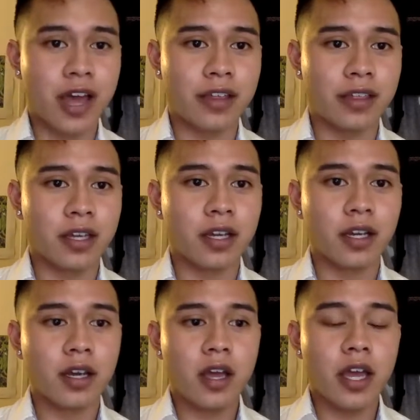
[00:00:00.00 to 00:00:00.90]
I think
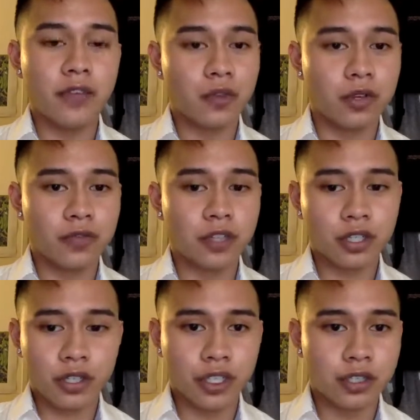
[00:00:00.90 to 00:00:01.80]
if you have a
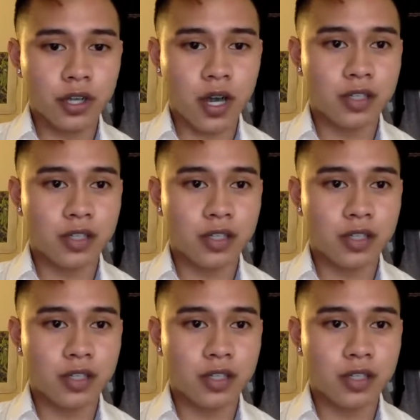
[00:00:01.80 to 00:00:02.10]
clear